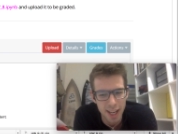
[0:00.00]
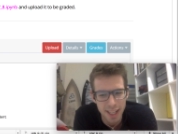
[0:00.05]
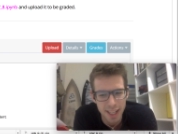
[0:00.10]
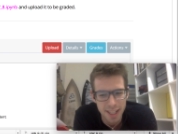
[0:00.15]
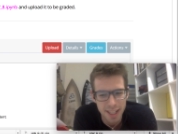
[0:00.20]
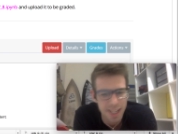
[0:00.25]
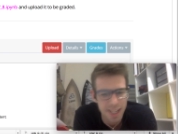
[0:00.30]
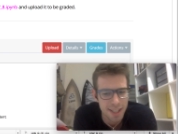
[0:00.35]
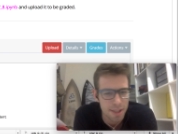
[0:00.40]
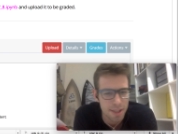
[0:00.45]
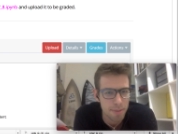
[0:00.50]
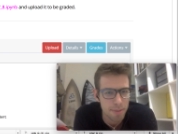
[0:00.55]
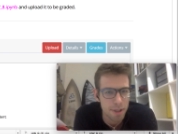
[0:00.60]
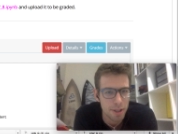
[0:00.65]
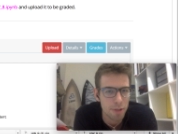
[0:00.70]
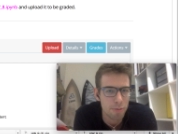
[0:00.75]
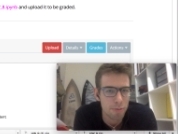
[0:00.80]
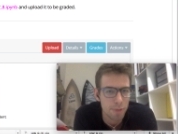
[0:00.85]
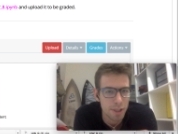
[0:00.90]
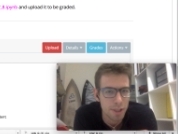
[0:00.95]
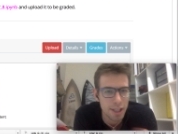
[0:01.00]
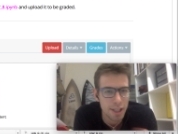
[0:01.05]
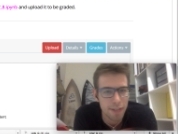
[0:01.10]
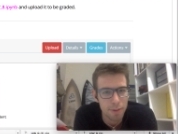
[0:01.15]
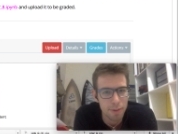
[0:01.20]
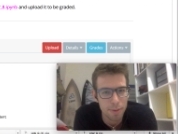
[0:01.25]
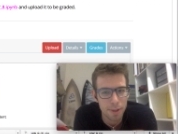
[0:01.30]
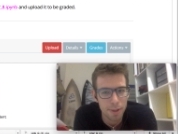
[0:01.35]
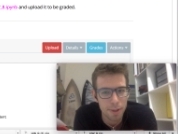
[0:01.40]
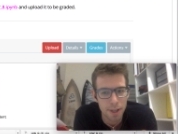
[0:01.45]
And it's not something you really have
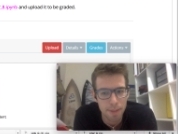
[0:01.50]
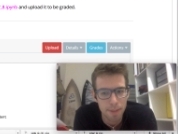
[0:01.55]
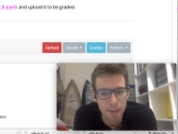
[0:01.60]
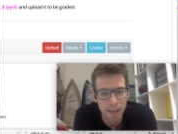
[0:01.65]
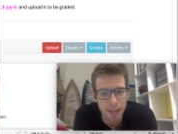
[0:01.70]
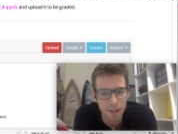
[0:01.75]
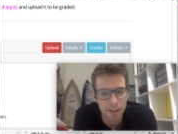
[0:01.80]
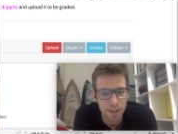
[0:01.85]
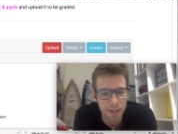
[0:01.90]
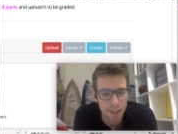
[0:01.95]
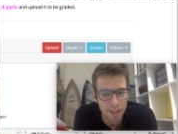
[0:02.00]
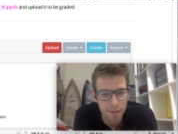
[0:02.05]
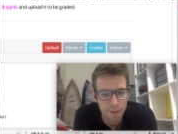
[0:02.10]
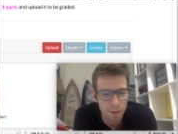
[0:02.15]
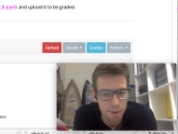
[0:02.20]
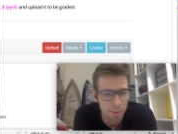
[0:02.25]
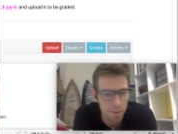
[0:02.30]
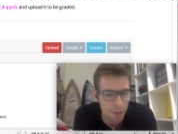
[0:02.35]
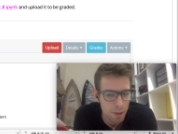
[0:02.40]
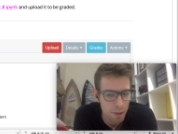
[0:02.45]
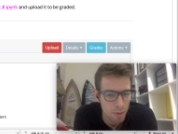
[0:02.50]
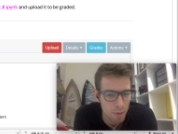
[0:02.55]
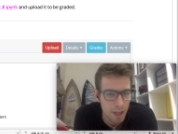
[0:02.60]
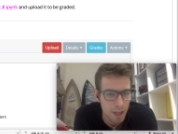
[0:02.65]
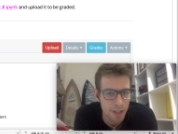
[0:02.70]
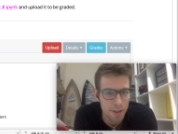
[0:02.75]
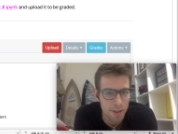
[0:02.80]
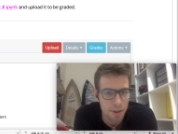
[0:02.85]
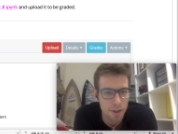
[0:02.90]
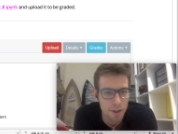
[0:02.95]
to worry about. If you really
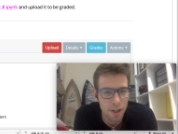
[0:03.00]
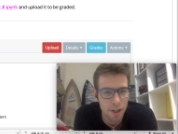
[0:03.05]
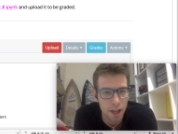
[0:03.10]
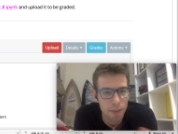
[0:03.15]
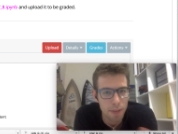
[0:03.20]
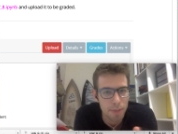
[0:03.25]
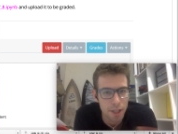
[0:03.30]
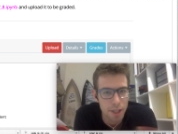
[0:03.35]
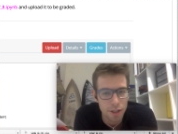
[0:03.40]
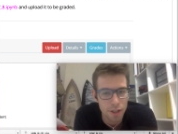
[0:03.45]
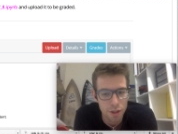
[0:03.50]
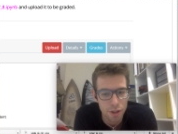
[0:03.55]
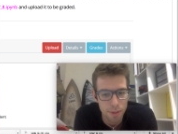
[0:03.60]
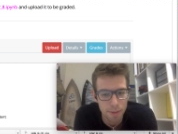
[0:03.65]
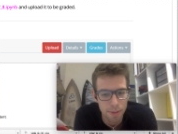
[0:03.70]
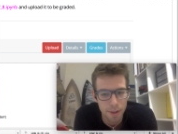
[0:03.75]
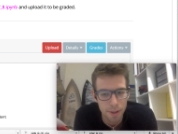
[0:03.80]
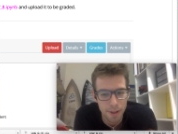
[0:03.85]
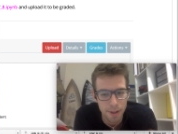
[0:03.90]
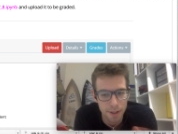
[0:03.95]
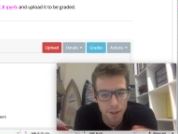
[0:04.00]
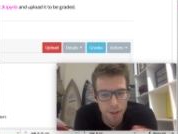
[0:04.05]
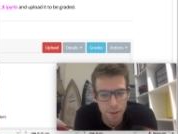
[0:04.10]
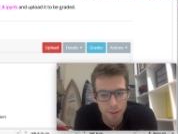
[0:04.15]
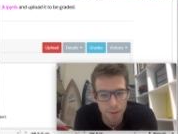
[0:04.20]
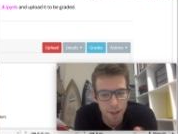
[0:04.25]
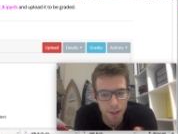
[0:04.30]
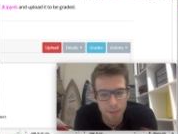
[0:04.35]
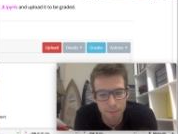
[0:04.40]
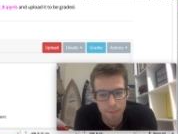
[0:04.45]
want to, you could update Jupyter
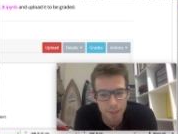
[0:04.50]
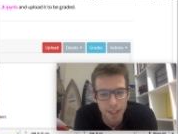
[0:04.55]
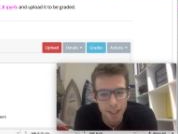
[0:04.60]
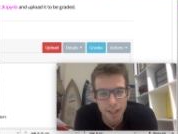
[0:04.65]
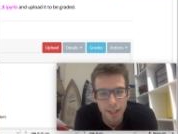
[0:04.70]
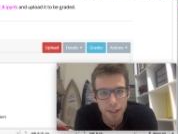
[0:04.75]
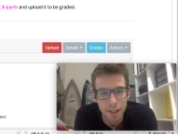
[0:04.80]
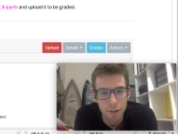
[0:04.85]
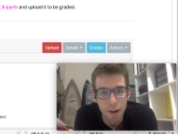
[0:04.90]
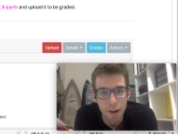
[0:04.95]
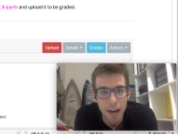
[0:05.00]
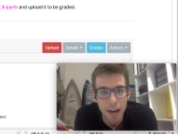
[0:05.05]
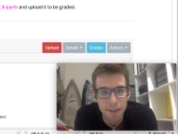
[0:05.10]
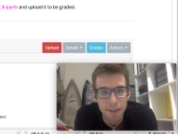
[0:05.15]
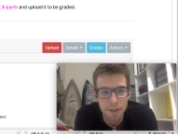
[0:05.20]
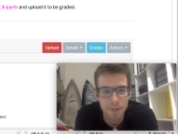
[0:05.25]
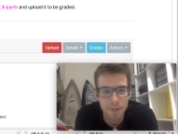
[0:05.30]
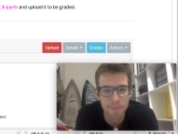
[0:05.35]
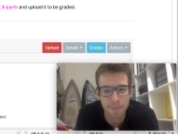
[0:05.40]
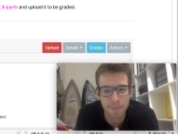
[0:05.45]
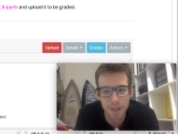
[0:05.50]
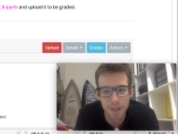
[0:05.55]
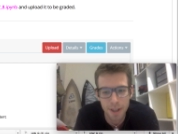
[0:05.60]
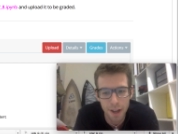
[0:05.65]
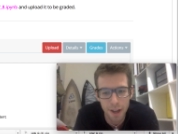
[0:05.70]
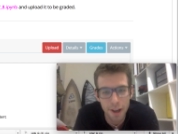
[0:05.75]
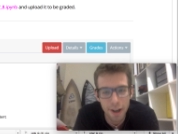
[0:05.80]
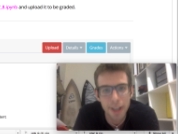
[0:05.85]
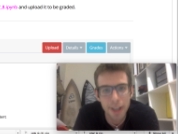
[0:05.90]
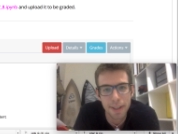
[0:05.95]
to get the graphs.
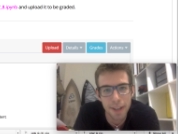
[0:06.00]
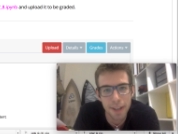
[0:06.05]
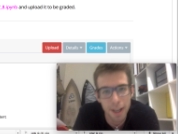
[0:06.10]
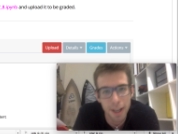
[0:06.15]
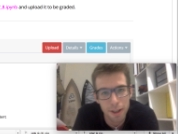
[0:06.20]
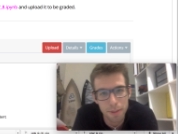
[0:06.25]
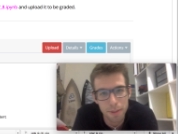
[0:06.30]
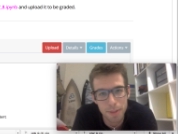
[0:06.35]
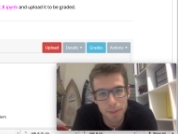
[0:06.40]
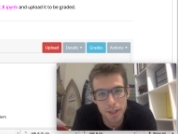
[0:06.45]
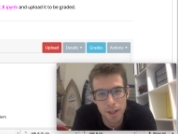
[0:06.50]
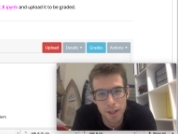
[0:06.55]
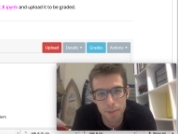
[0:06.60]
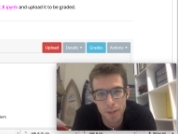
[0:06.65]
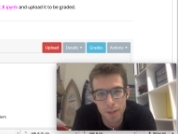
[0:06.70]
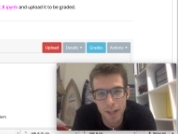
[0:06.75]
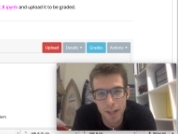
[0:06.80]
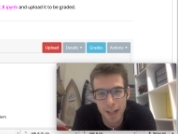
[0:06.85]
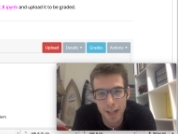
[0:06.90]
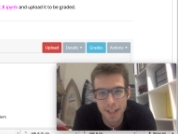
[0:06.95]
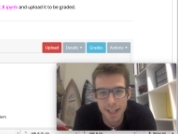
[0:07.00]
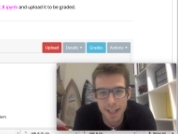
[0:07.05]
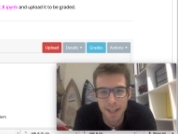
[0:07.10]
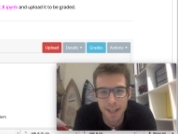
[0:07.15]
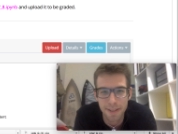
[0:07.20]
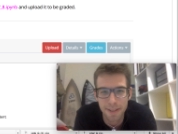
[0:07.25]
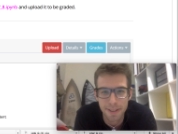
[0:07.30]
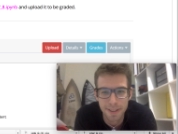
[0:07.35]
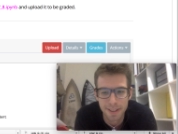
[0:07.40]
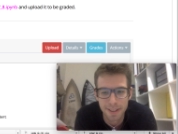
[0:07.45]
All right, I hope this helps you guys
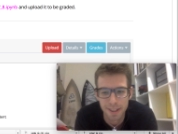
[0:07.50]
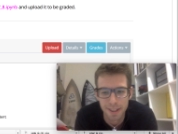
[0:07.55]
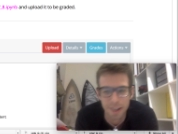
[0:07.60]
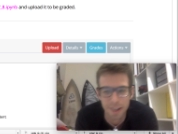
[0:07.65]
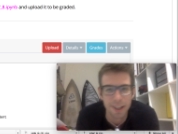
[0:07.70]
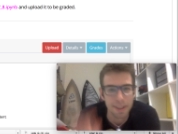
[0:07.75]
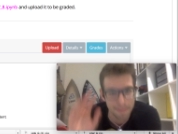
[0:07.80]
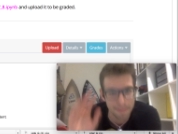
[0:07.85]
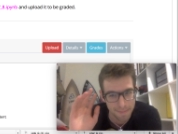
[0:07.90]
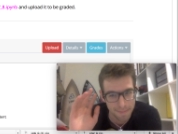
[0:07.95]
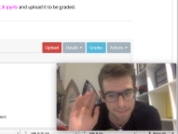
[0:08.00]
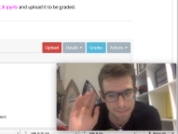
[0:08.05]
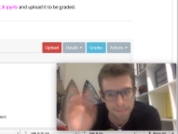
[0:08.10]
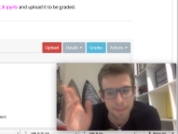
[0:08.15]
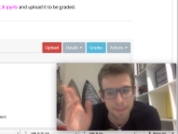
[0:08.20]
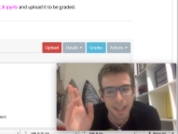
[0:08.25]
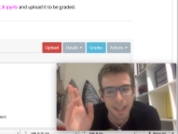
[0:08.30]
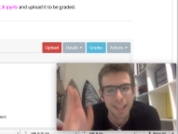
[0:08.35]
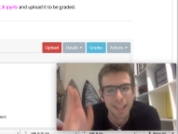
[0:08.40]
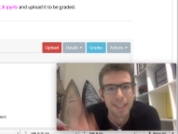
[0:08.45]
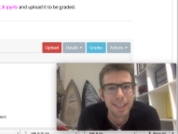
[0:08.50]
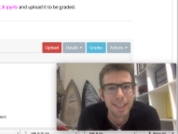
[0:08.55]
out. All right, bye.